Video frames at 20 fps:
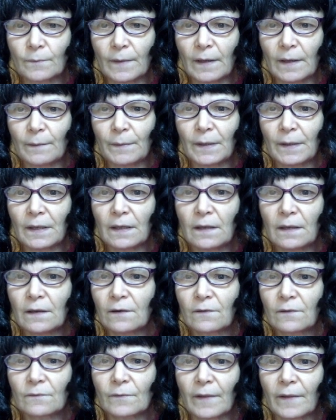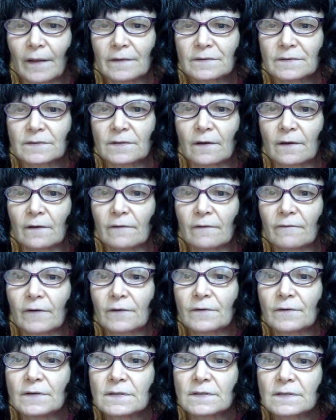Maybe here, but that's not a
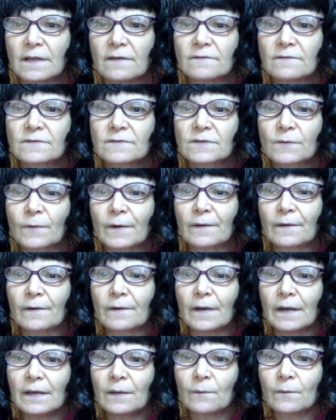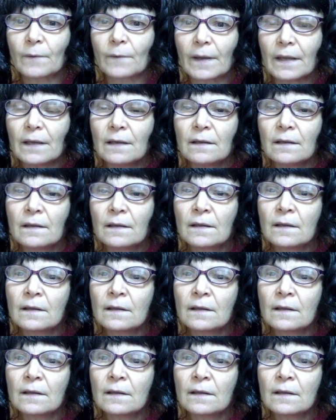very safe square anyway.